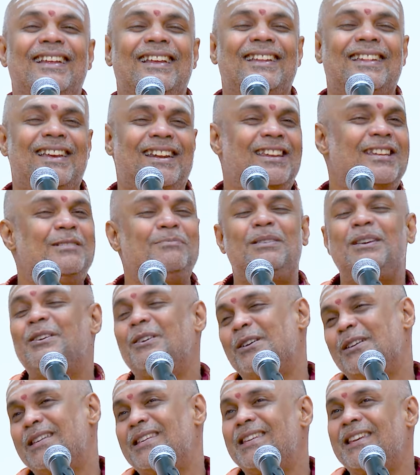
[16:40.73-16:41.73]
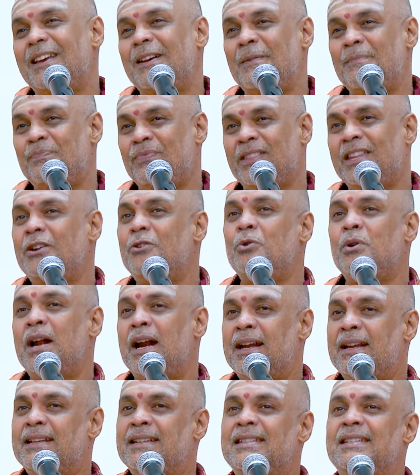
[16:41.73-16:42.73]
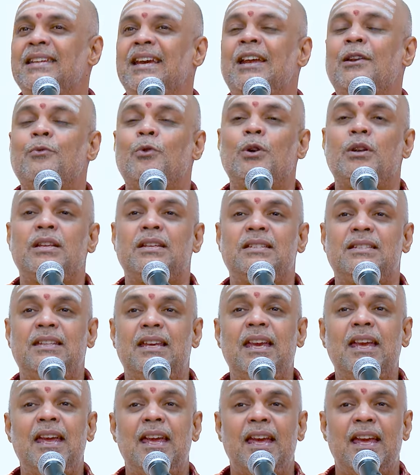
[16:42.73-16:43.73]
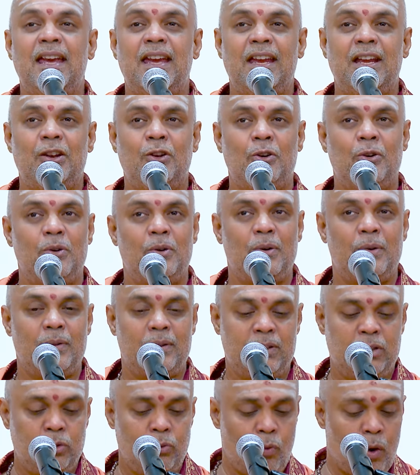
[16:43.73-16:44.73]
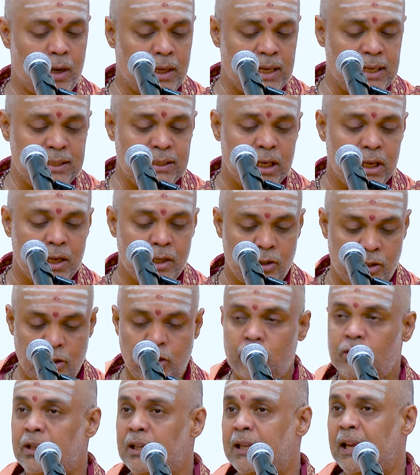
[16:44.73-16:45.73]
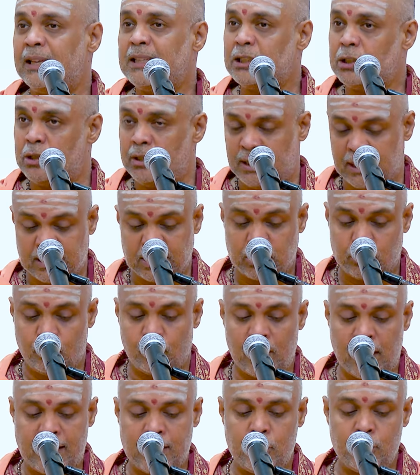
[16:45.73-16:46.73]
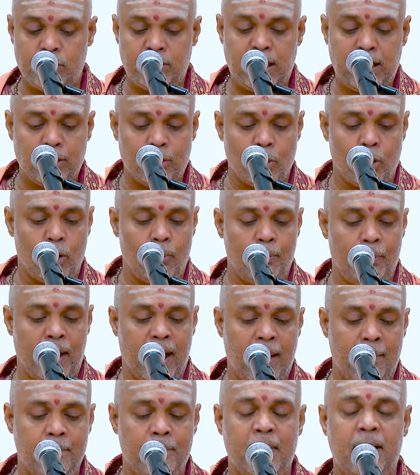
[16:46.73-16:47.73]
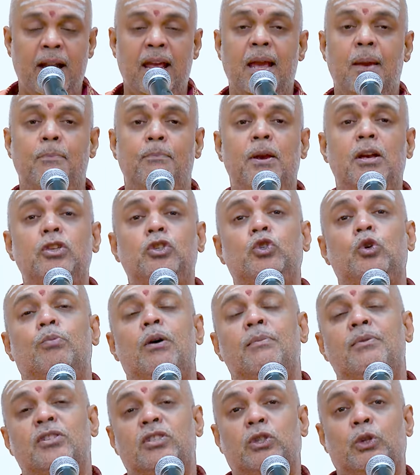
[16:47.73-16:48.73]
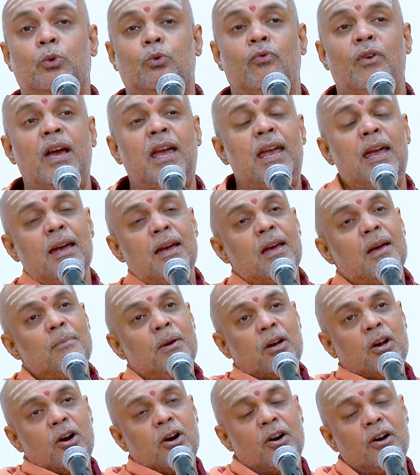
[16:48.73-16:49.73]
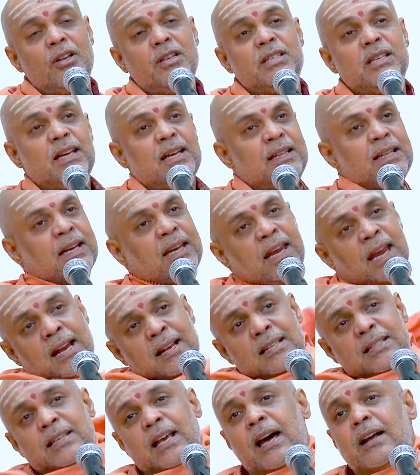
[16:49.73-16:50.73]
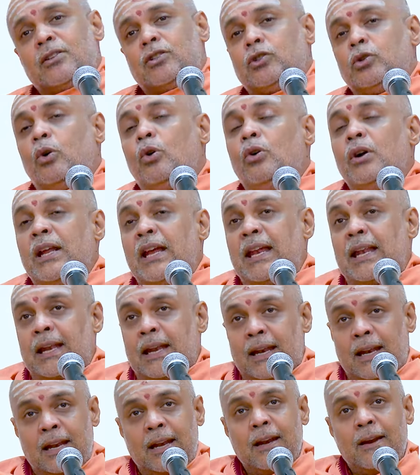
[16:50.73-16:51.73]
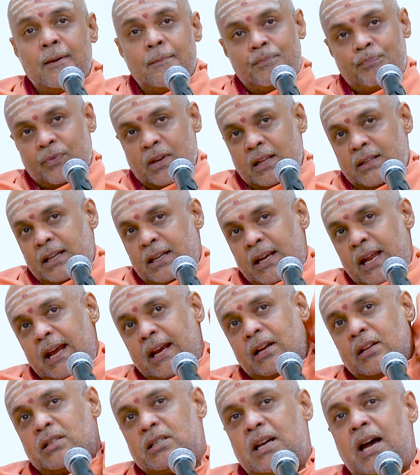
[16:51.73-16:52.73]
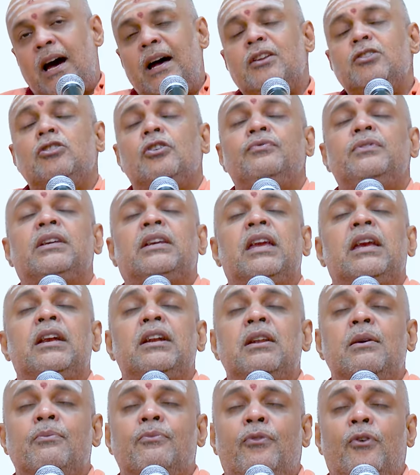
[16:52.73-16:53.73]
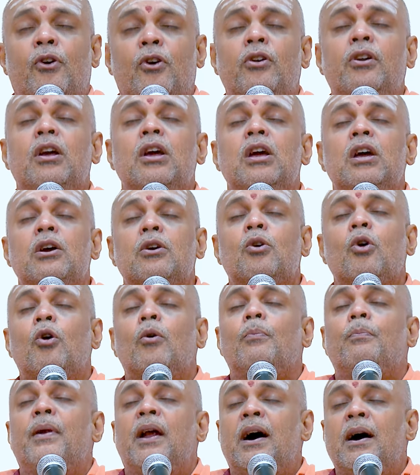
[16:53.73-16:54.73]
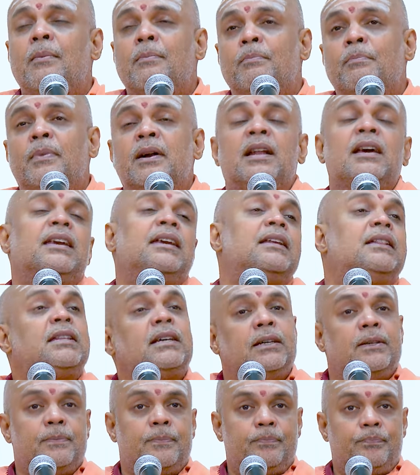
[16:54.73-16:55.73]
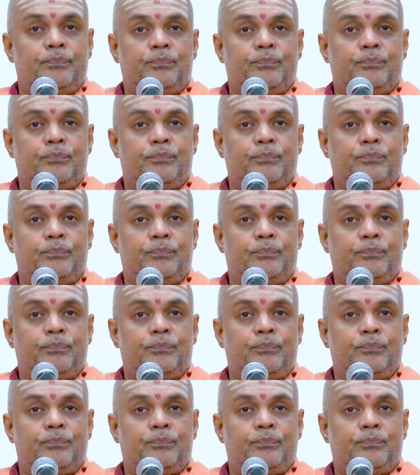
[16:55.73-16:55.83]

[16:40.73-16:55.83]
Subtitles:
That is because they don't understand what is the, you know. So what is next line you see? Go Brahmane Bhishubhamastu. Why? Because the kings are sown in, they take charge of the kingdom for Go Brahmana Hita.